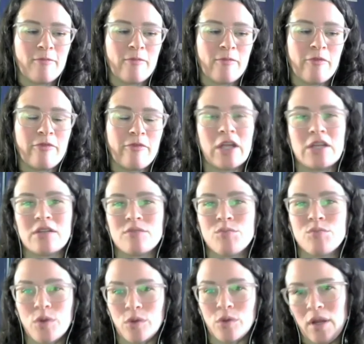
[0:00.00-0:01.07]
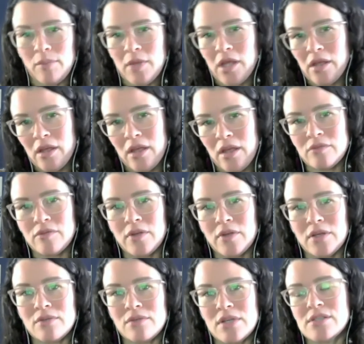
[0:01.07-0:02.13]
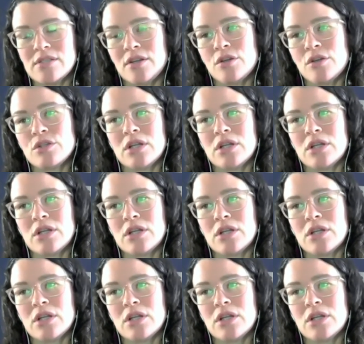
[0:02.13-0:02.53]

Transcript: fund programming and fund research.